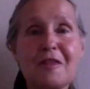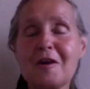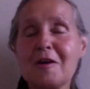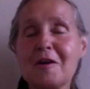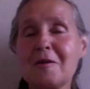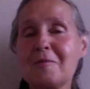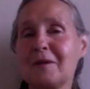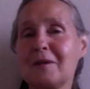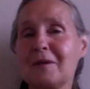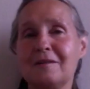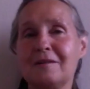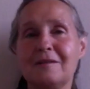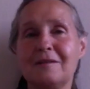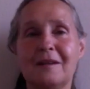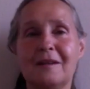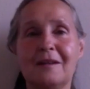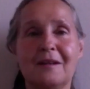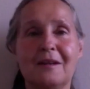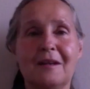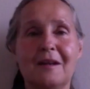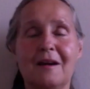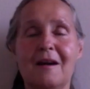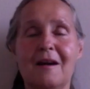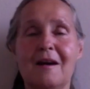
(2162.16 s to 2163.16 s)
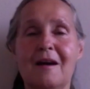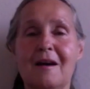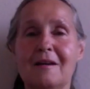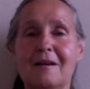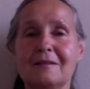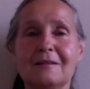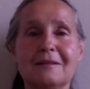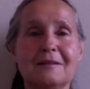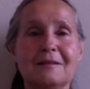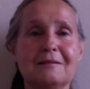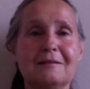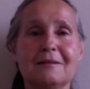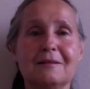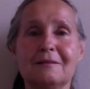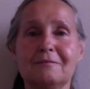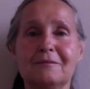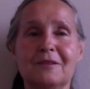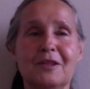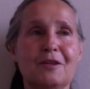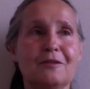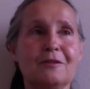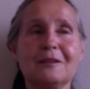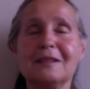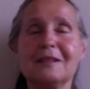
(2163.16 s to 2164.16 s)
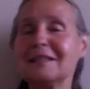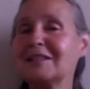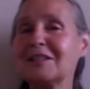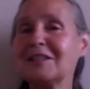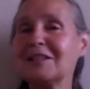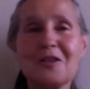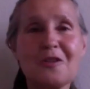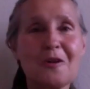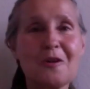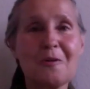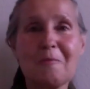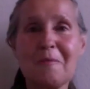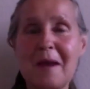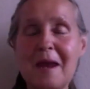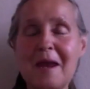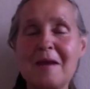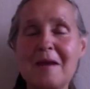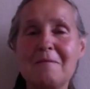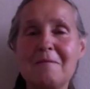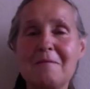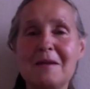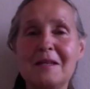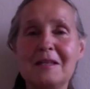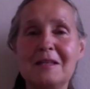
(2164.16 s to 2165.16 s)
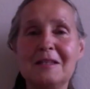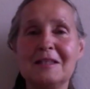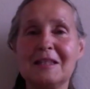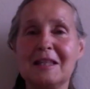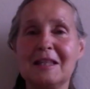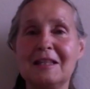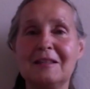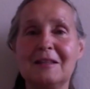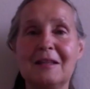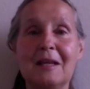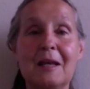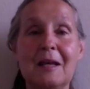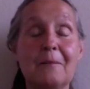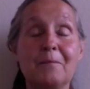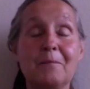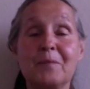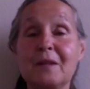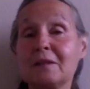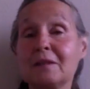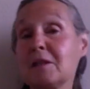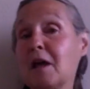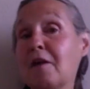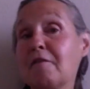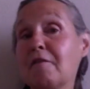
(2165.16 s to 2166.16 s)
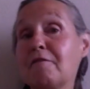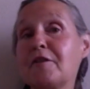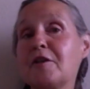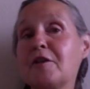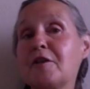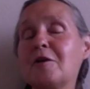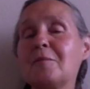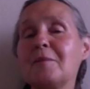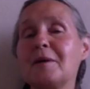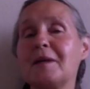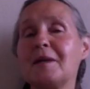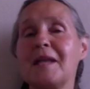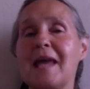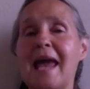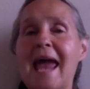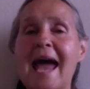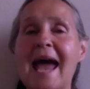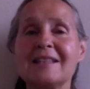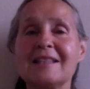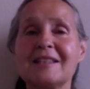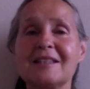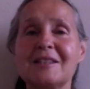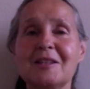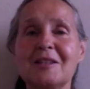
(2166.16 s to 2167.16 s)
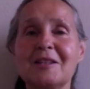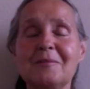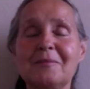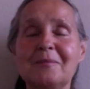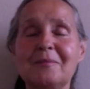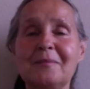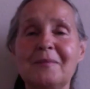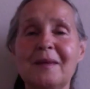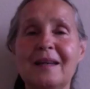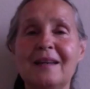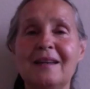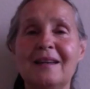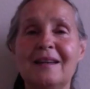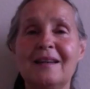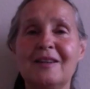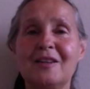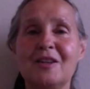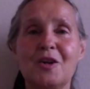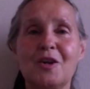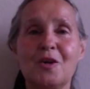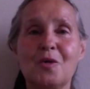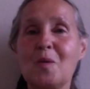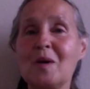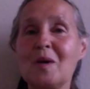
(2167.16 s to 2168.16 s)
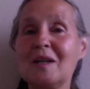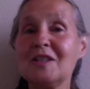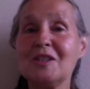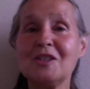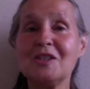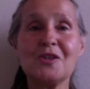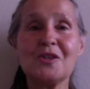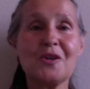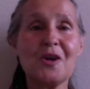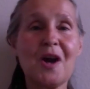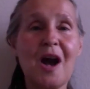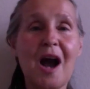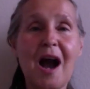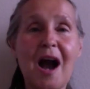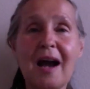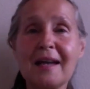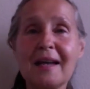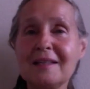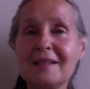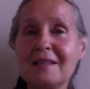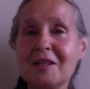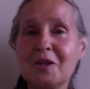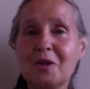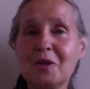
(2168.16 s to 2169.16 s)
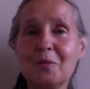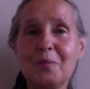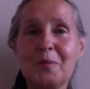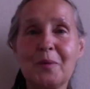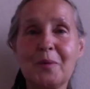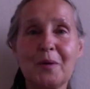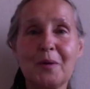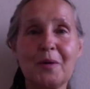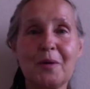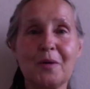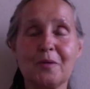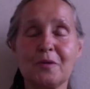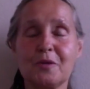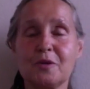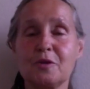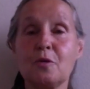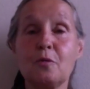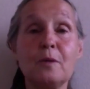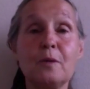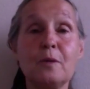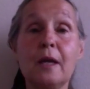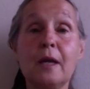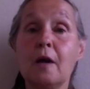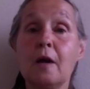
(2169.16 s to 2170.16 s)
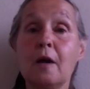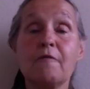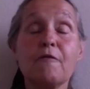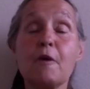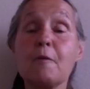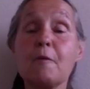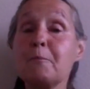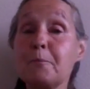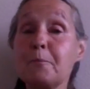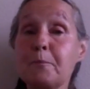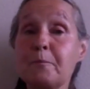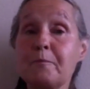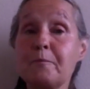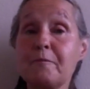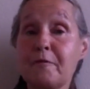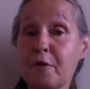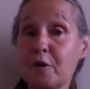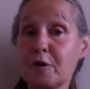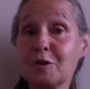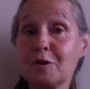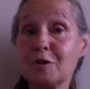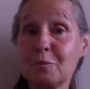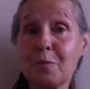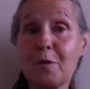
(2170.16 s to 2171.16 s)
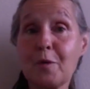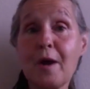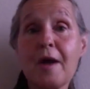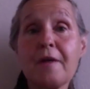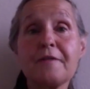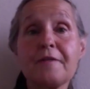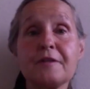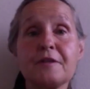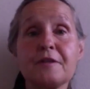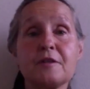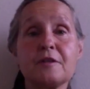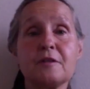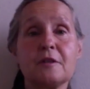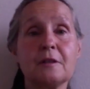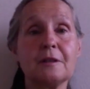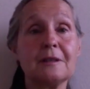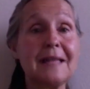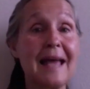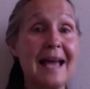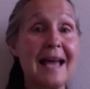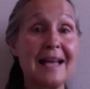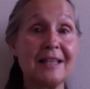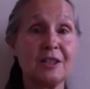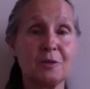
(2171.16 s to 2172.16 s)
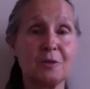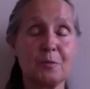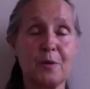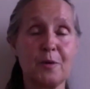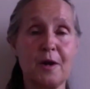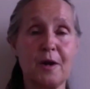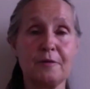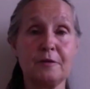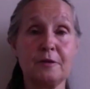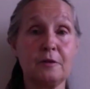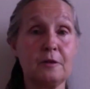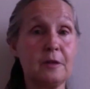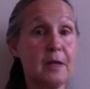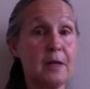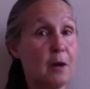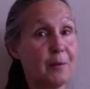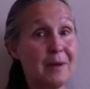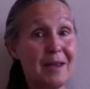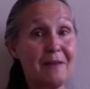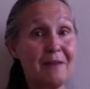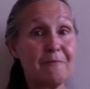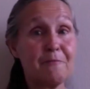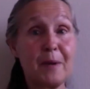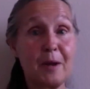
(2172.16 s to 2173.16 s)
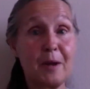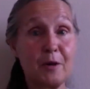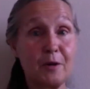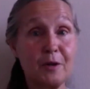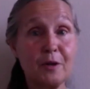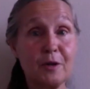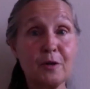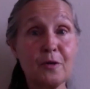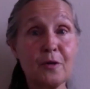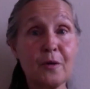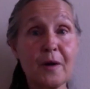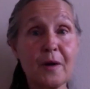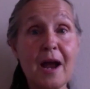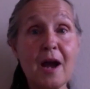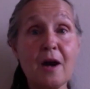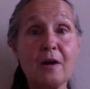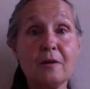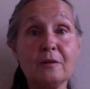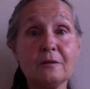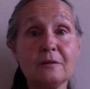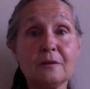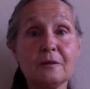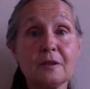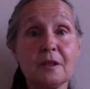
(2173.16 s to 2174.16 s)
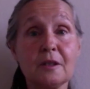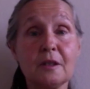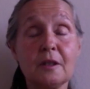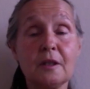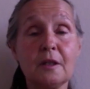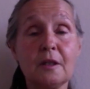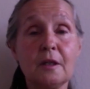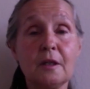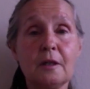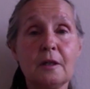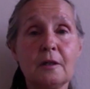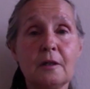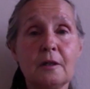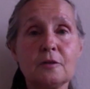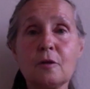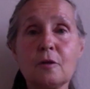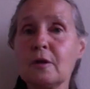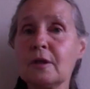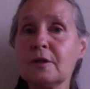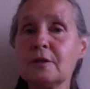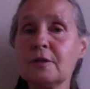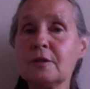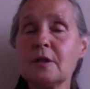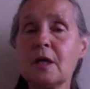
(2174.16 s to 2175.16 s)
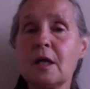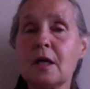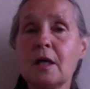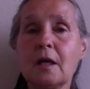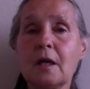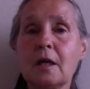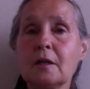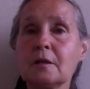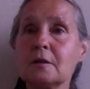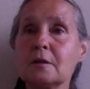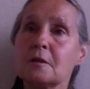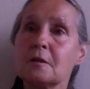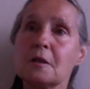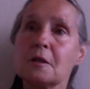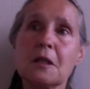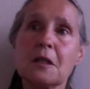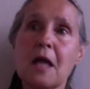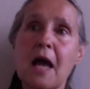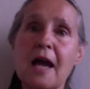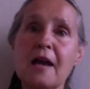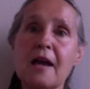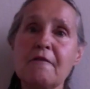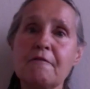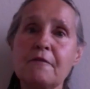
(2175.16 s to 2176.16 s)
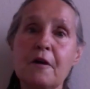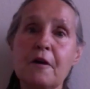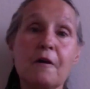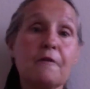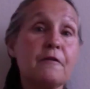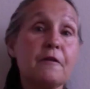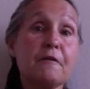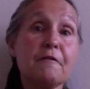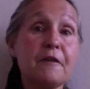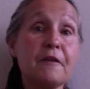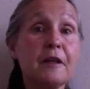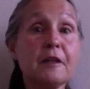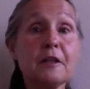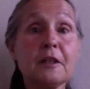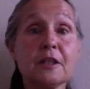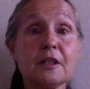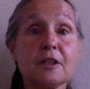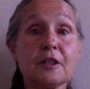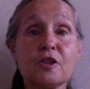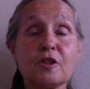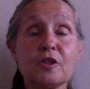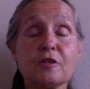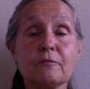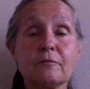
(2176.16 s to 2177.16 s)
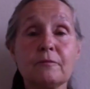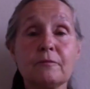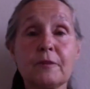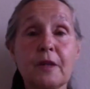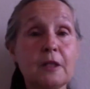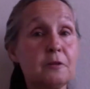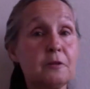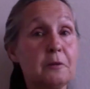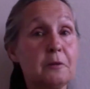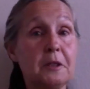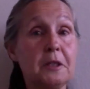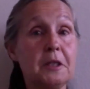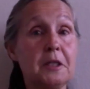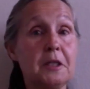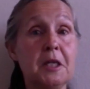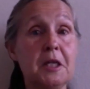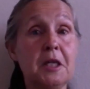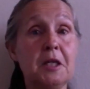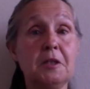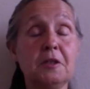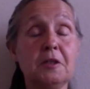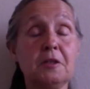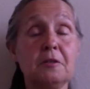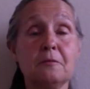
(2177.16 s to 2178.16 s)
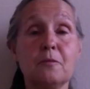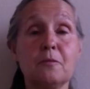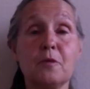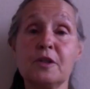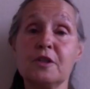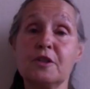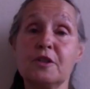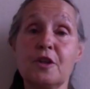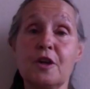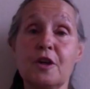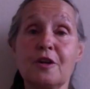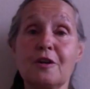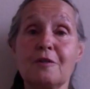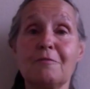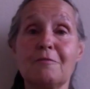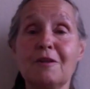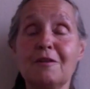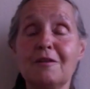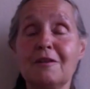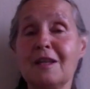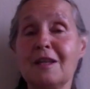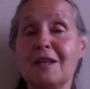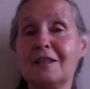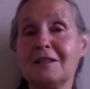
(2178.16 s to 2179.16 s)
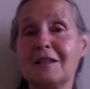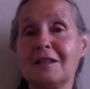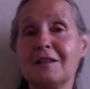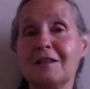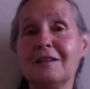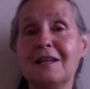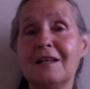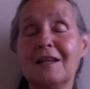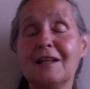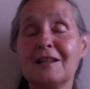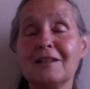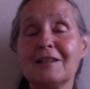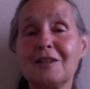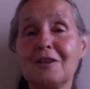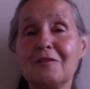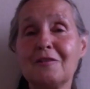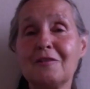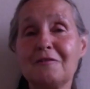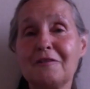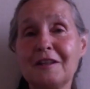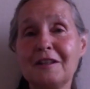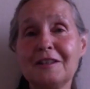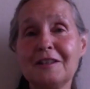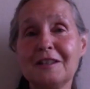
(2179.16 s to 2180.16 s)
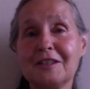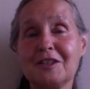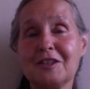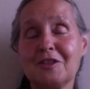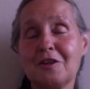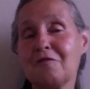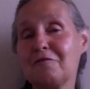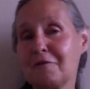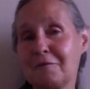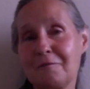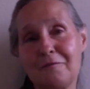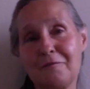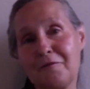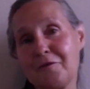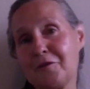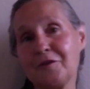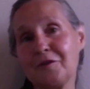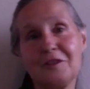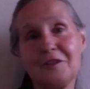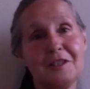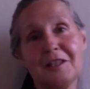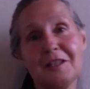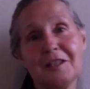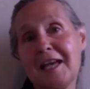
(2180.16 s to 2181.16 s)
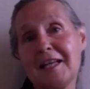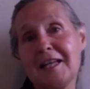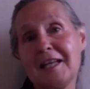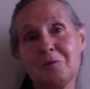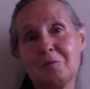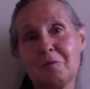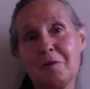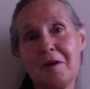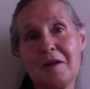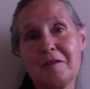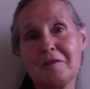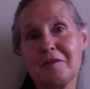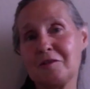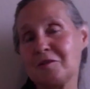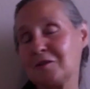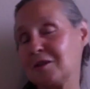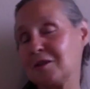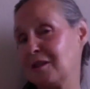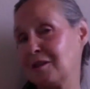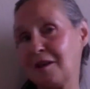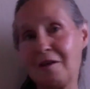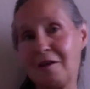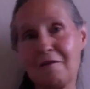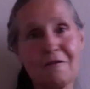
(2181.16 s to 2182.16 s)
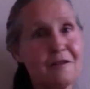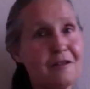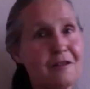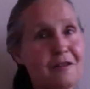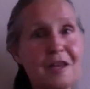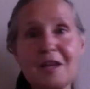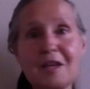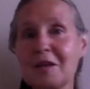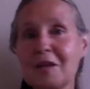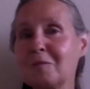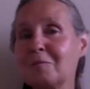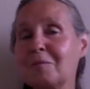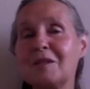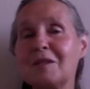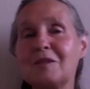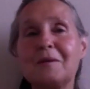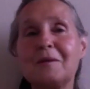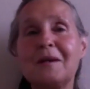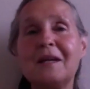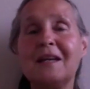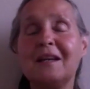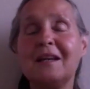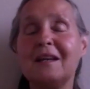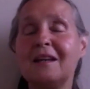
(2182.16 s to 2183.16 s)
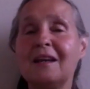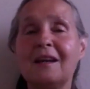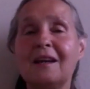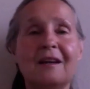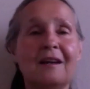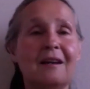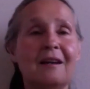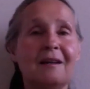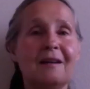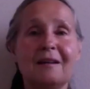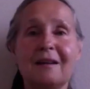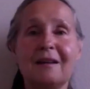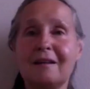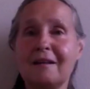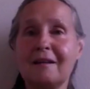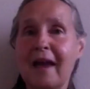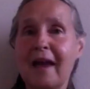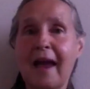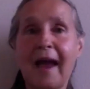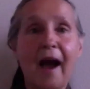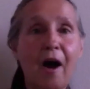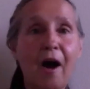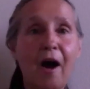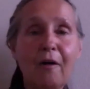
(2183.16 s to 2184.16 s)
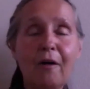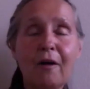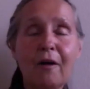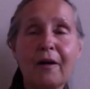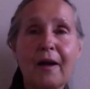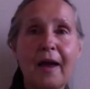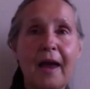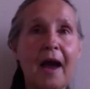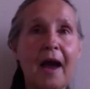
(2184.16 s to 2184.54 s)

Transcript: them and listen to their babies and love them and ask them, what is your ideal birth? So we, from first breaths to last breaths. Now we have burial grounds. So it's the life of a village. That's what it is. MorningStar community is a little village. So from first to last breaths and everything in between, health,